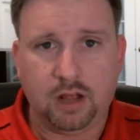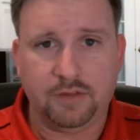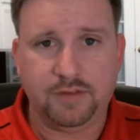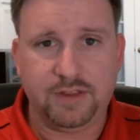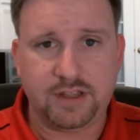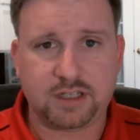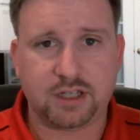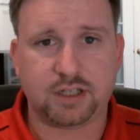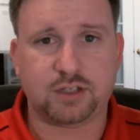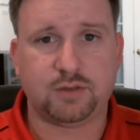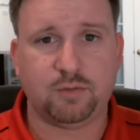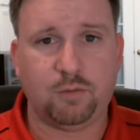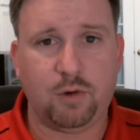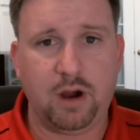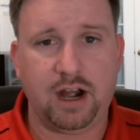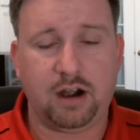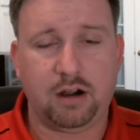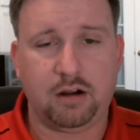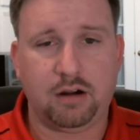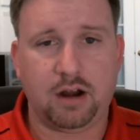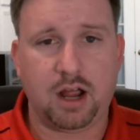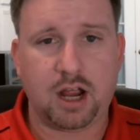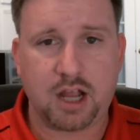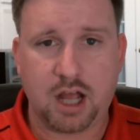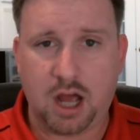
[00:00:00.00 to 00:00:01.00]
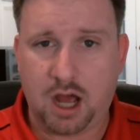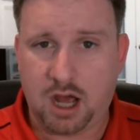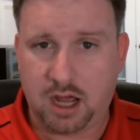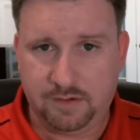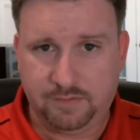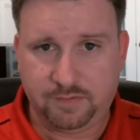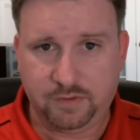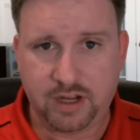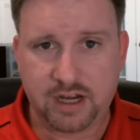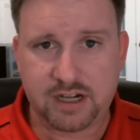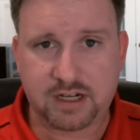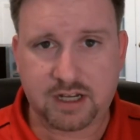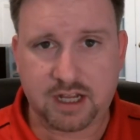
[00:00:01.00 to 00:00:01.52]
This is where a
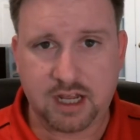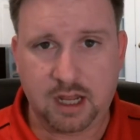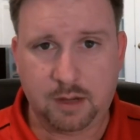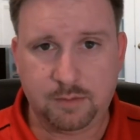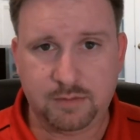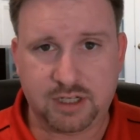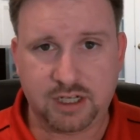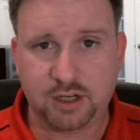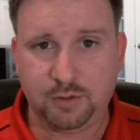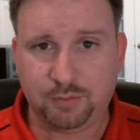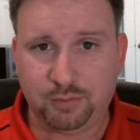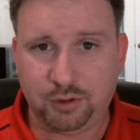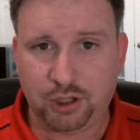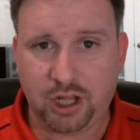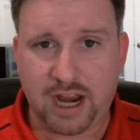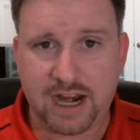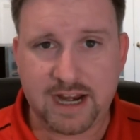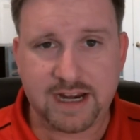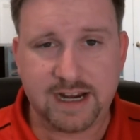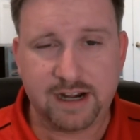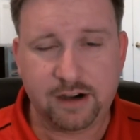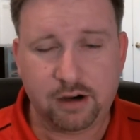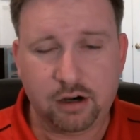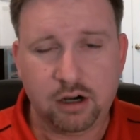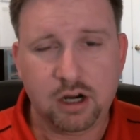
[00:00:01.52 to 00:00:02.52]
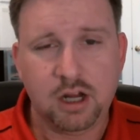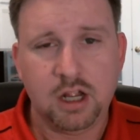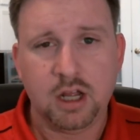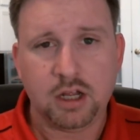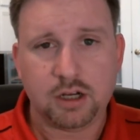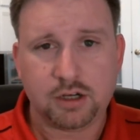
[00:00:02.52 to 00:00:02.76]
conflict comes into play here.